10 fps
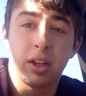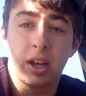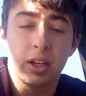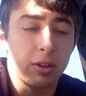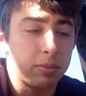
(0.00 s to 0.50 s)
I
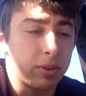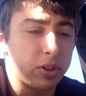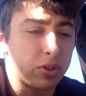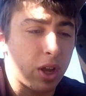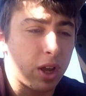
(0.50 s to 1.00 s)
don't know. I
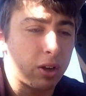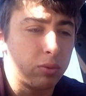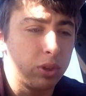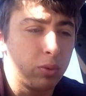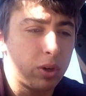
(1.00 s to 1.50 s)
just uh,
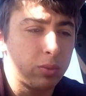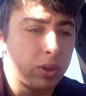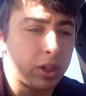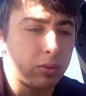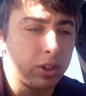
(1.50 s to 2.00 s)
really wanted one,
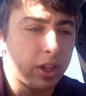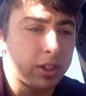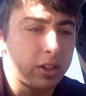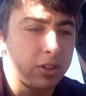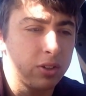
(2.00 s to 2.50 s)
and I really liked how
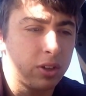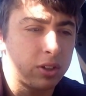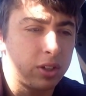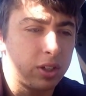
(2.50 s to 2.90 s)
this looked.